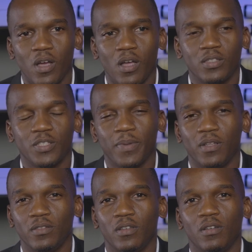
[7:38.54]
At
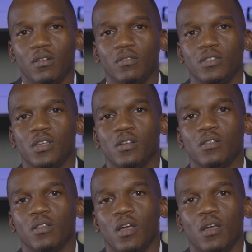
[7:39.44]
Splendor
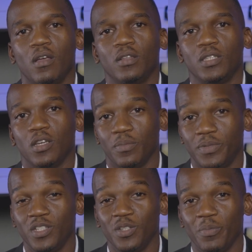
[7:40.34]
Hotel, the
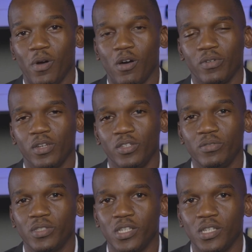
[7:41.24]
Obsidian Bar, we are
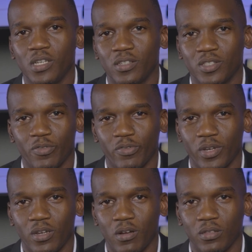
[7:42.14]
using a
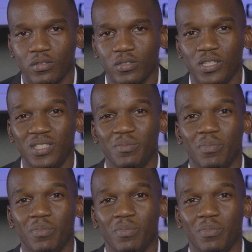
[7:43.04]
software called Easy